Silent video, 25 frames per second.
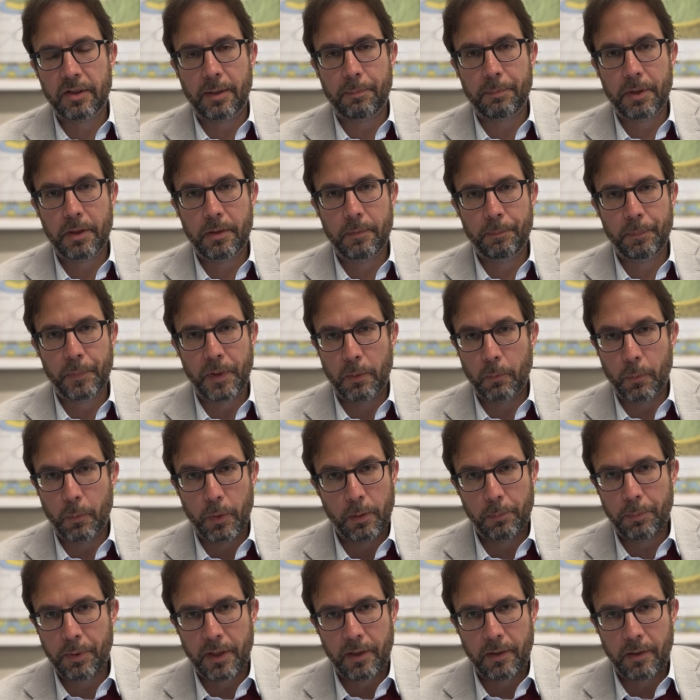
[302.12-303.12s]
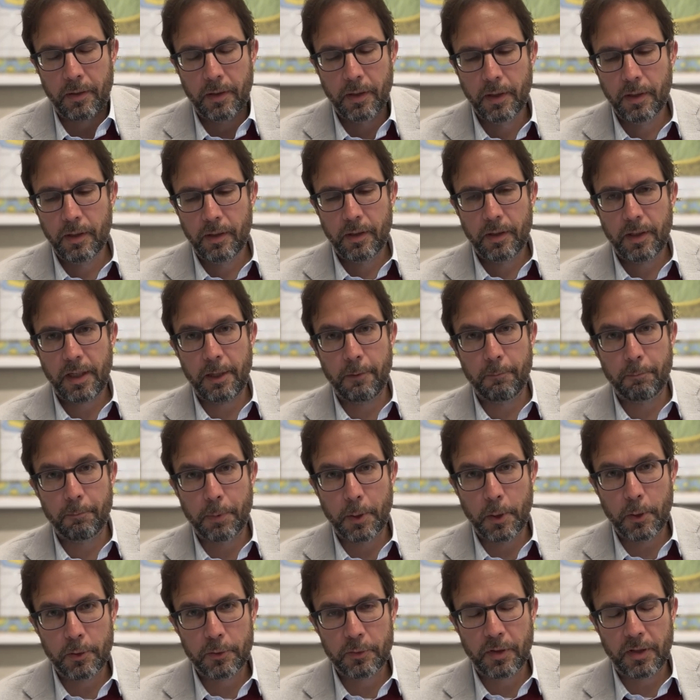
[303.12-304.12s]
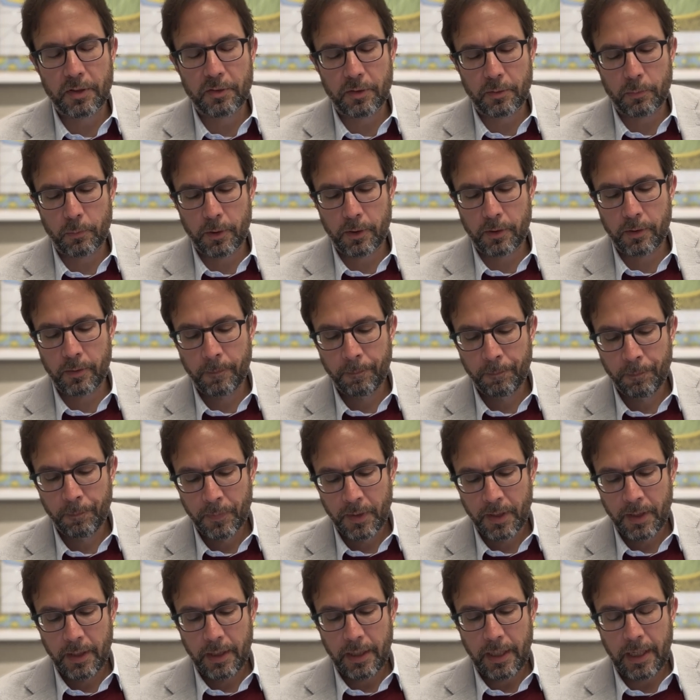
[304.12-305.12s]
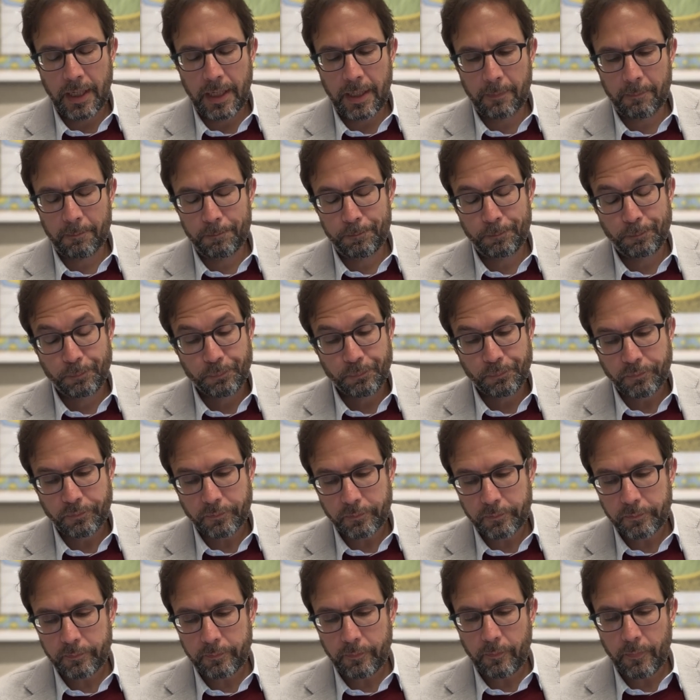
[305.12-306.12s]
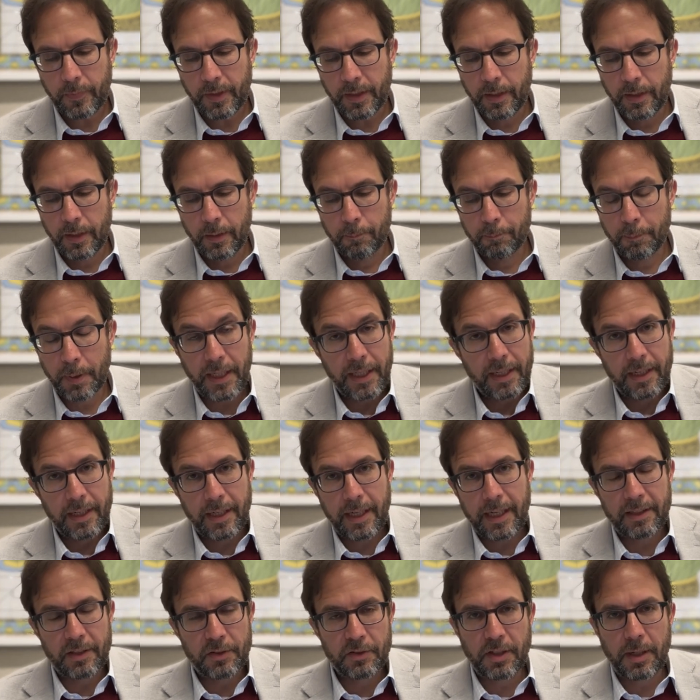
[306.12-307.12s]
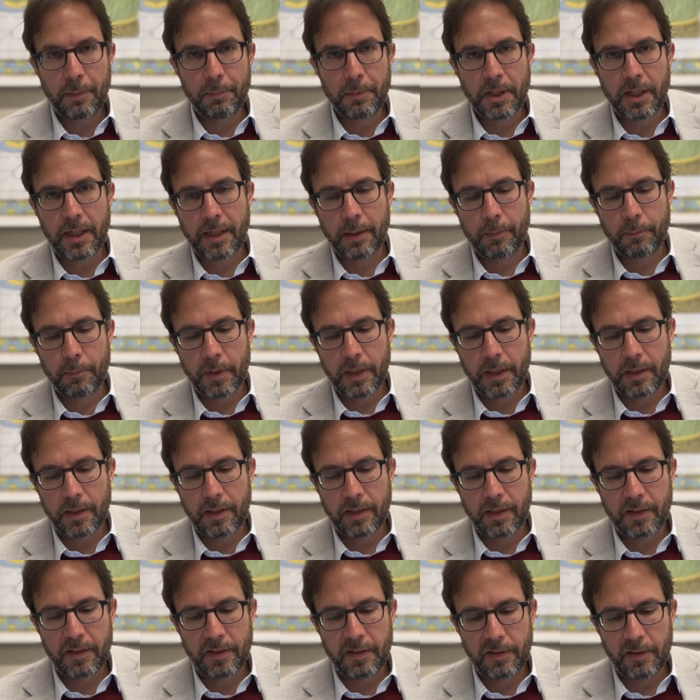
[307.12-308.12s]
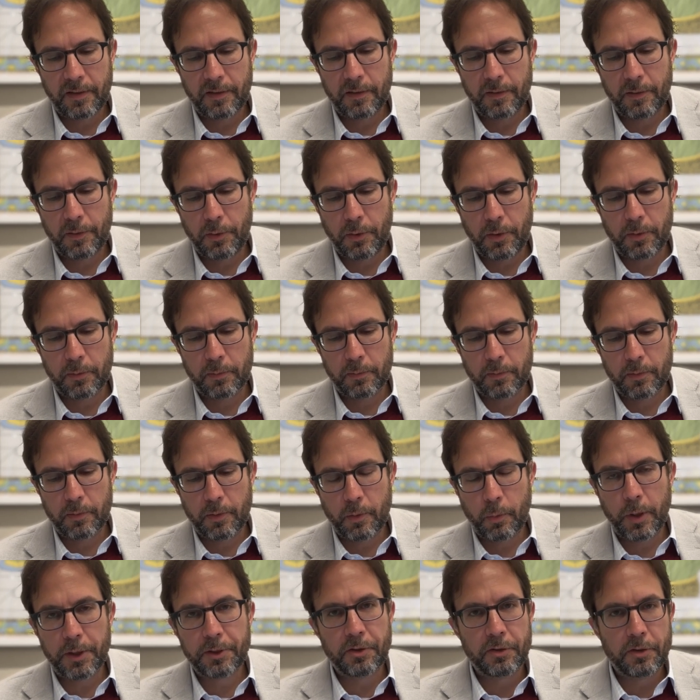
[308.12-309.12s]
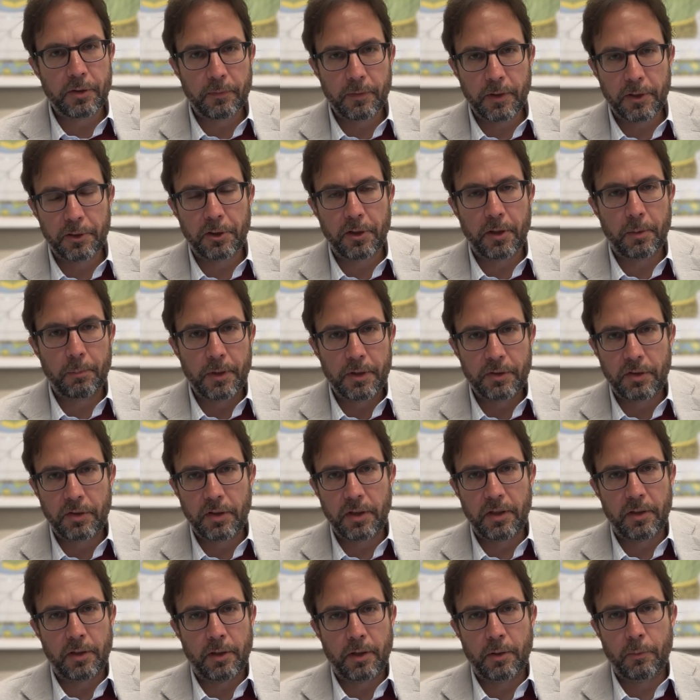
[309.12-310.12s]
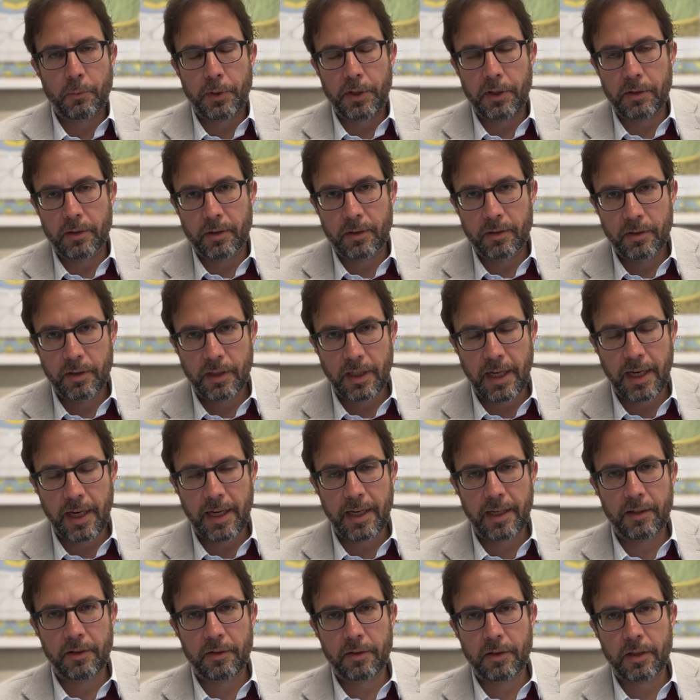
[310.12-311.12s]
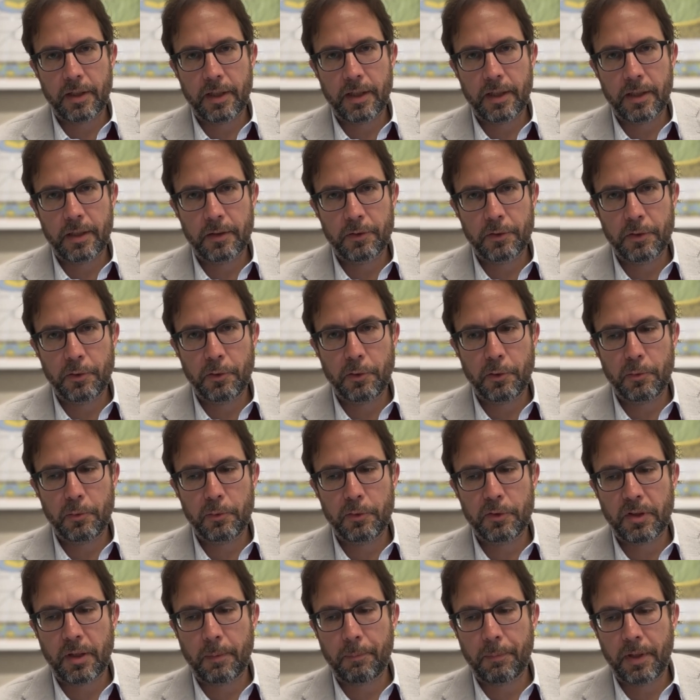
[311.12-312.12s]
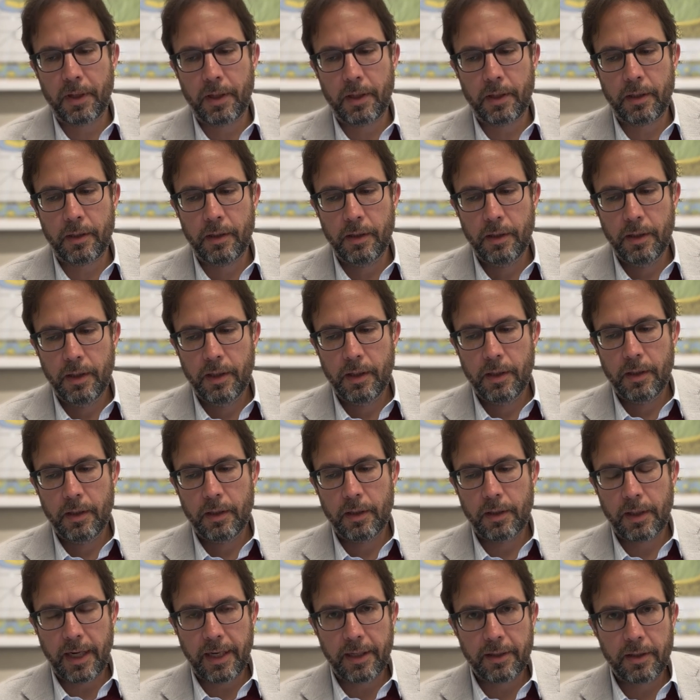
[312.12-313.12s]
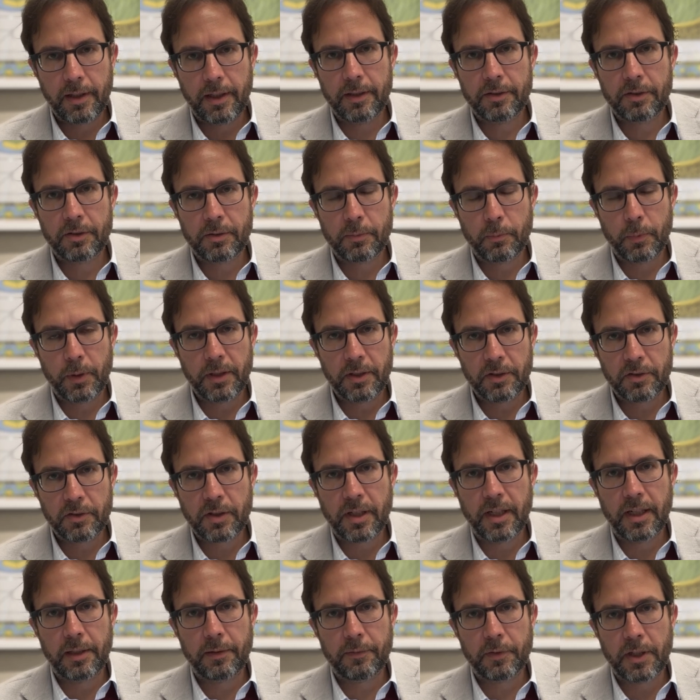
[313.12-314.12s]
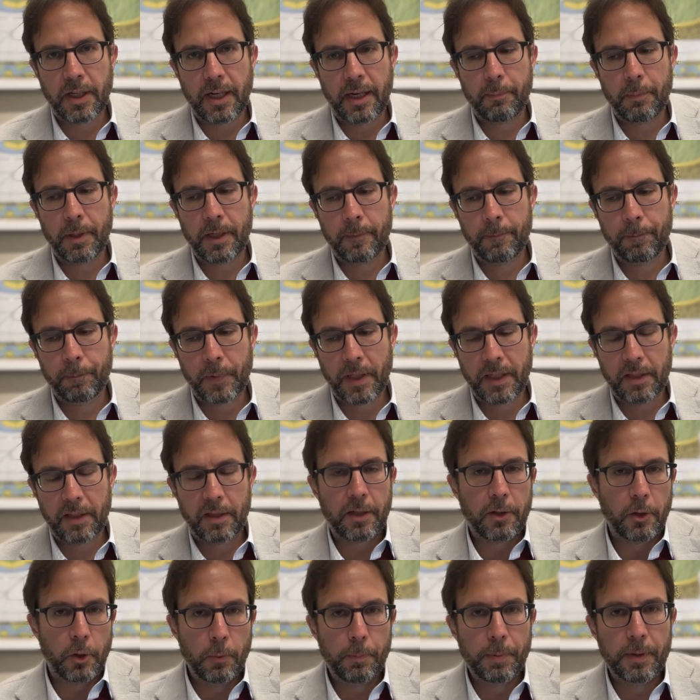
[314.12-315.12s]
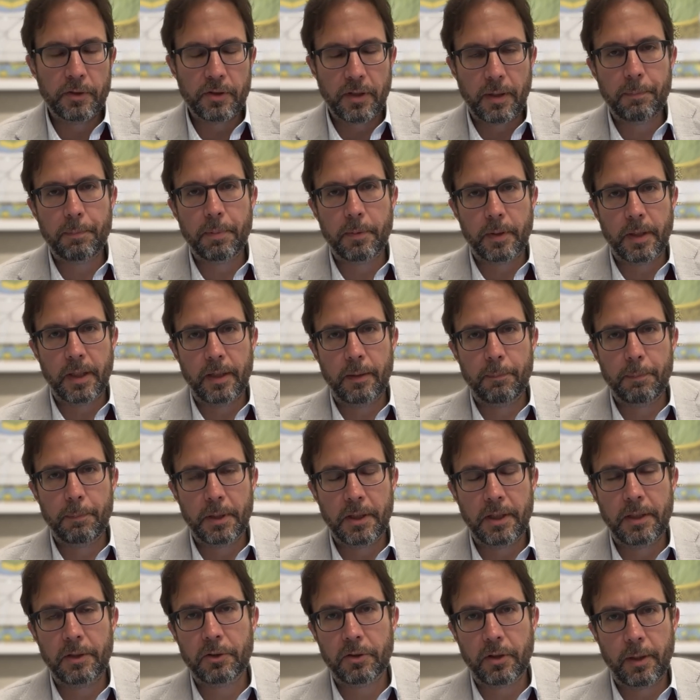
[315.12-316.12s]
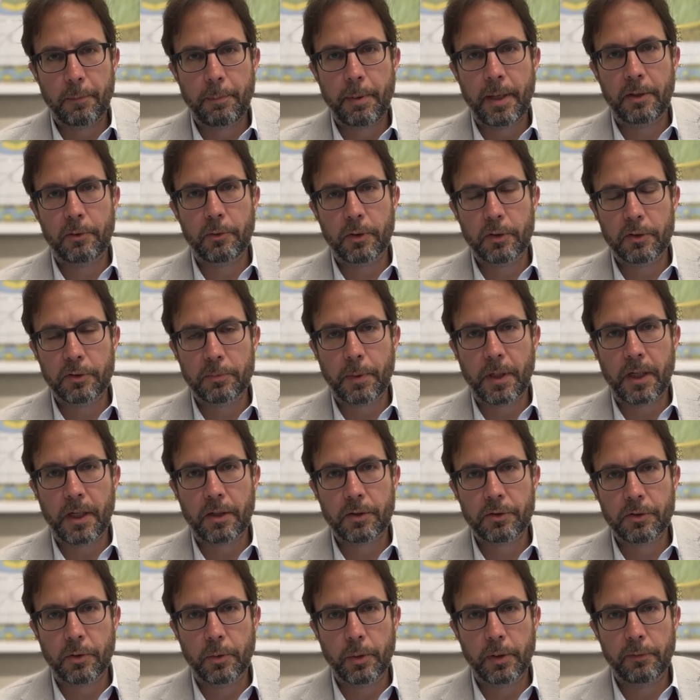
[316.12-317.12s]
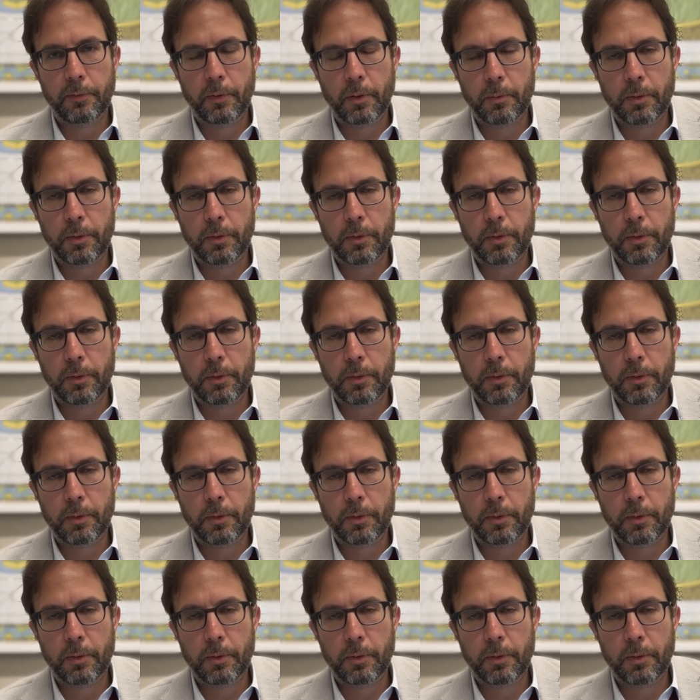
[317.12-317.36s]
accepted. It will be imposed, as it were. Um, but at the same time, uh, you know, questions of legitimacy are real, and uh, to do something like this with this kind of timing, I think opens up uh, potentially a Pandora's box going